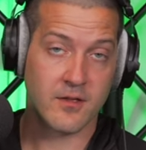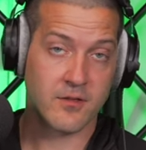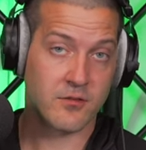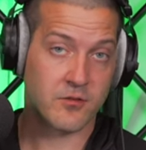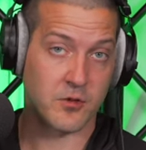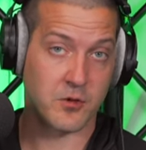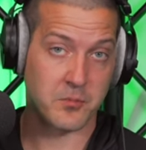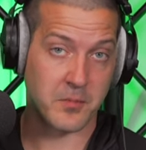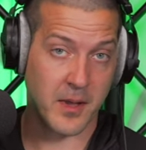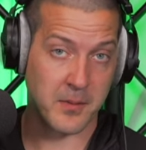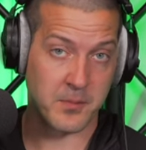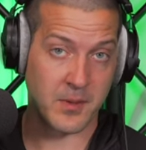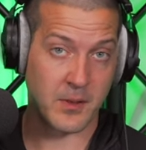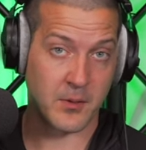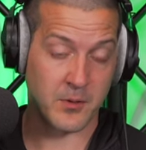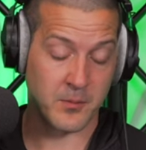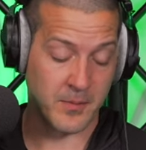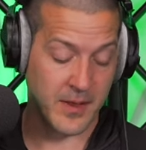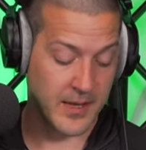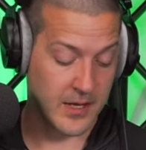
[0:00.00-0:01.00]
So you might be
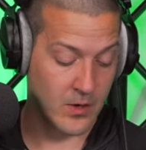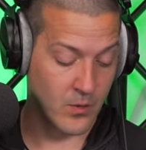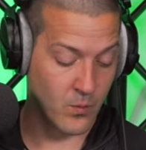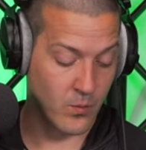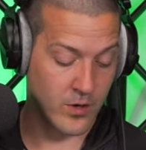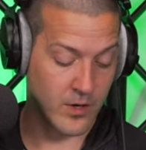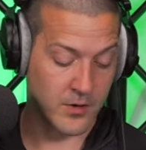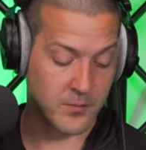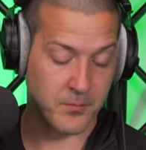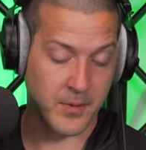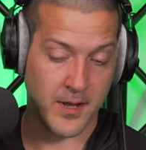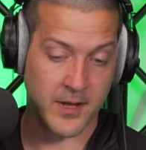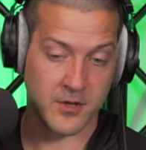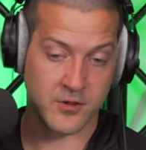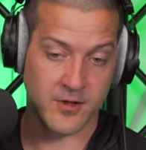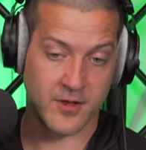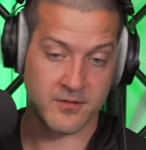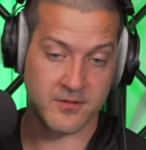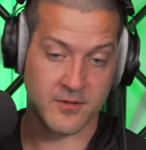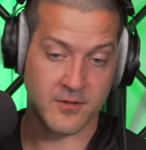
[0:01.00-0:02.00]
able to make it work by
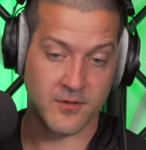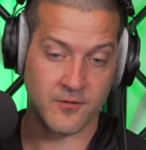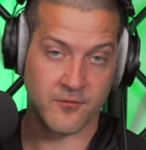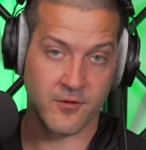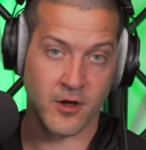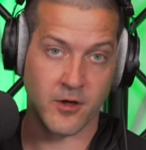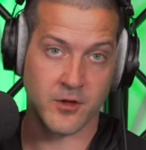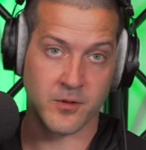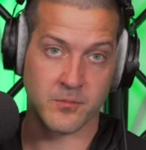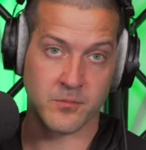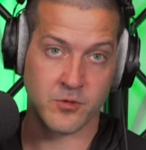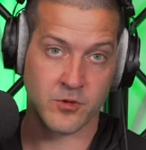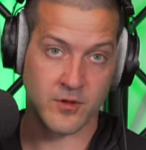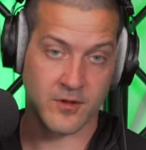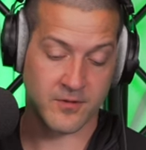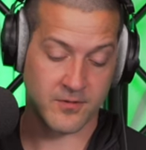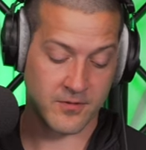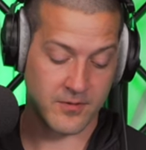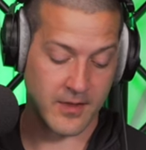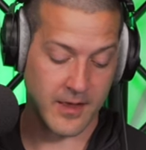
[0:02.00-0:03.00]
adjusting the volume
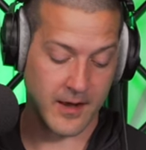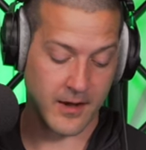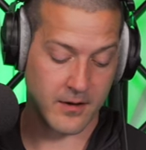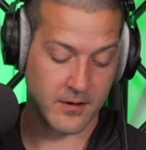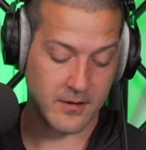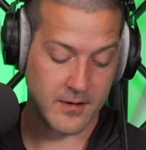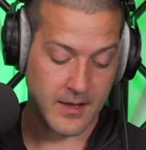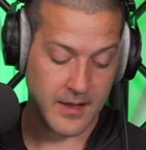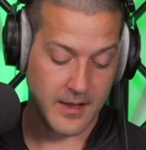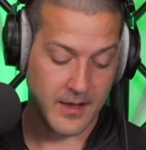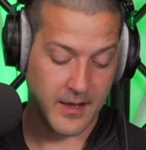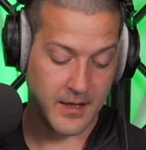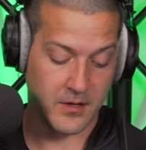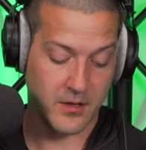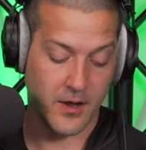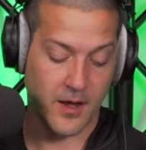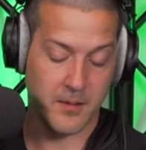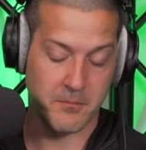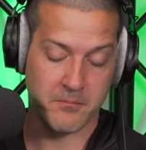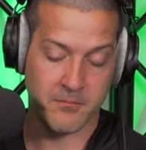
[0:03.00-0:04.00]
just there and
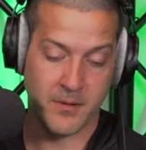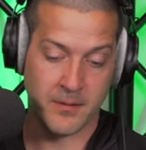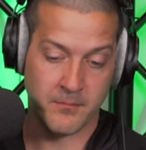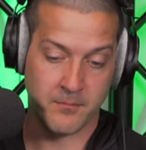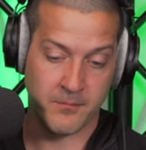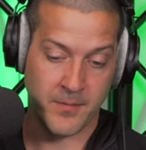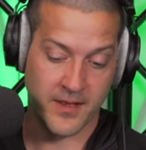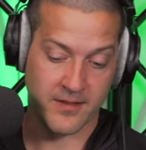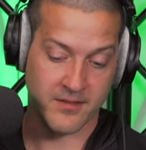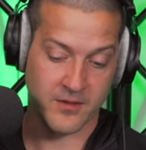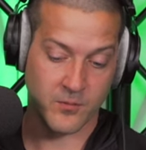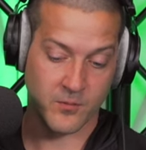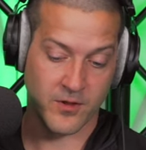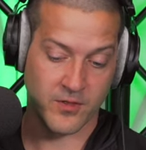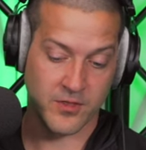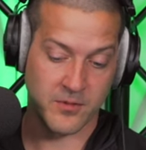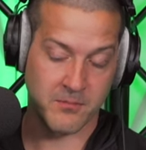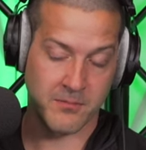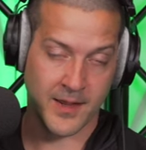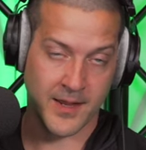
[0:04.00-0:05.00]
not m messing
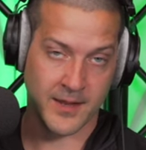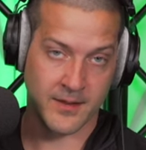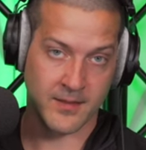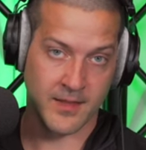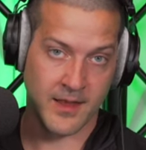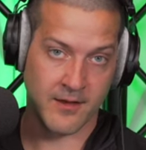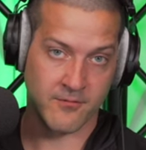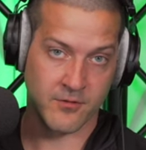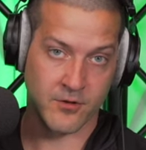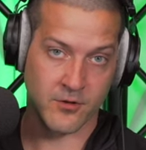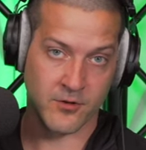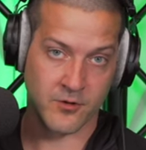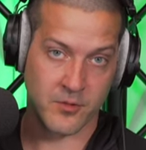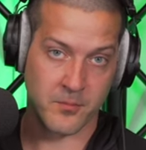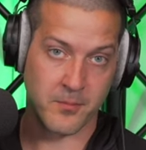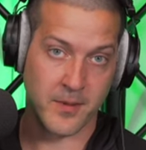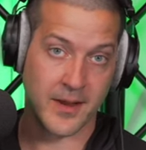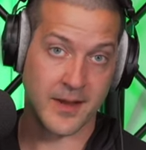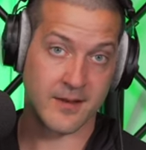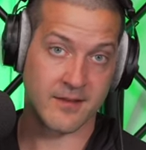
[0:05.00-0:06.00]
with the main level or the
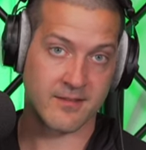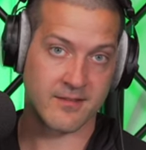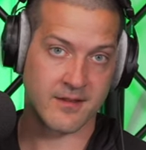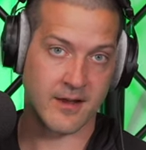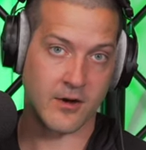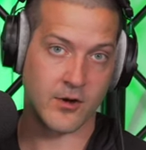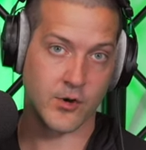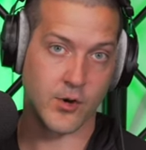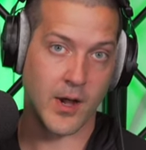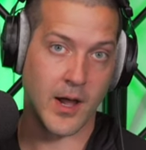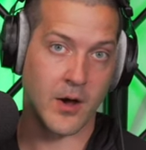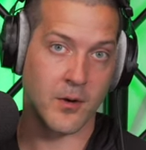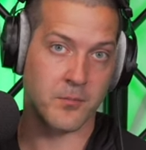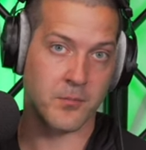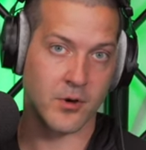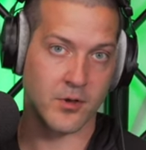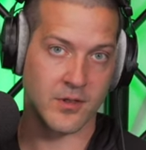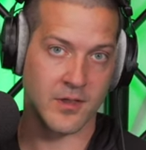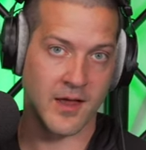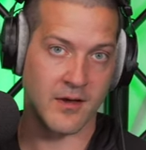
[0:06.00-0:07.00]
main stereo
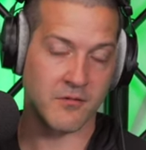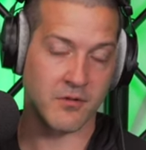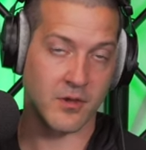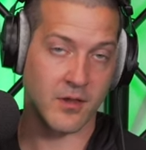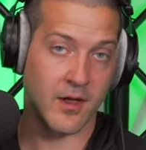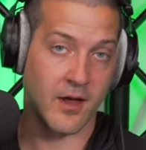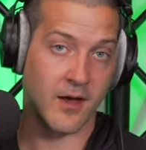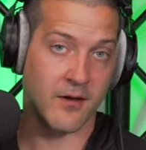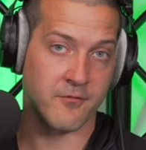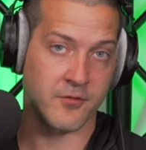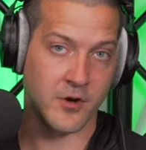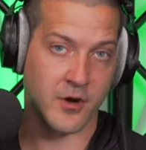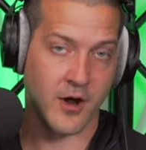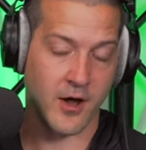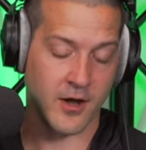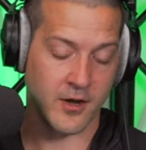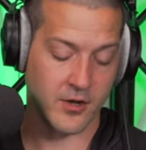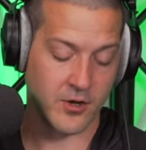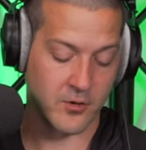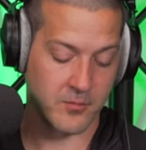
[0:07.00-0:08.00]
output level of your
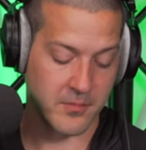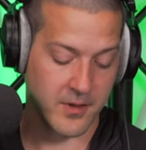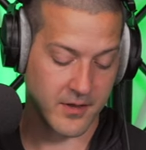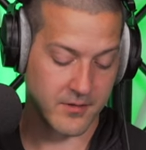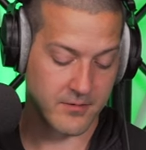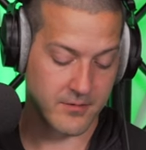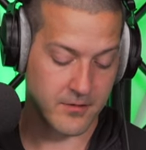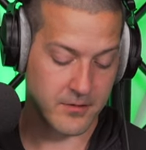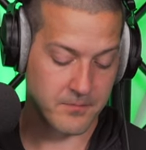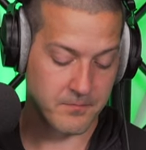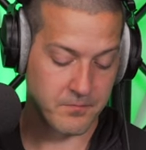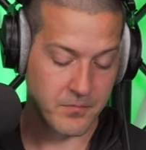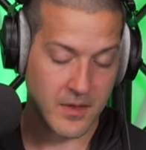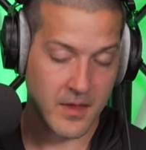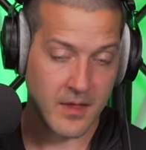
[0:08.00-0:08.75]
audio mixer.